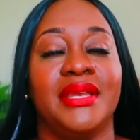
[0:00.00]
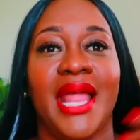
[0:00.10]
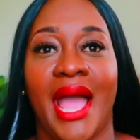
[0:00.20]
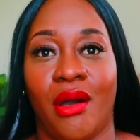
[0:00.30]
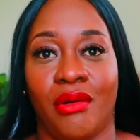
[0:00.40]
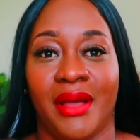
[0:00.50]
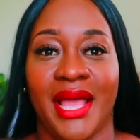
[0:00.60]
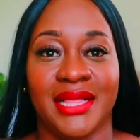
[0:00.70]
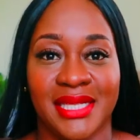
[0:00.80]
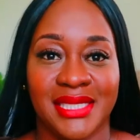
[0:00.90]
now
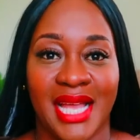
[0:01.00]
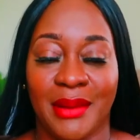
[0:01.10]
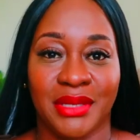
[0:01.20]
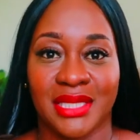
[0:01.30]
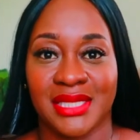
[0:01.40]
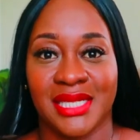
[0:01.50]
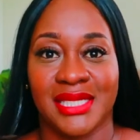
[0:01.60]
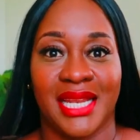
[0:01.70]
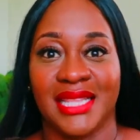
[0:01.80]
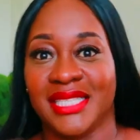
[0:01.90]
at this time of the
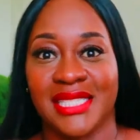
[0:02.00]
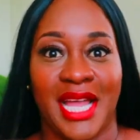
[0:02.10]
season at this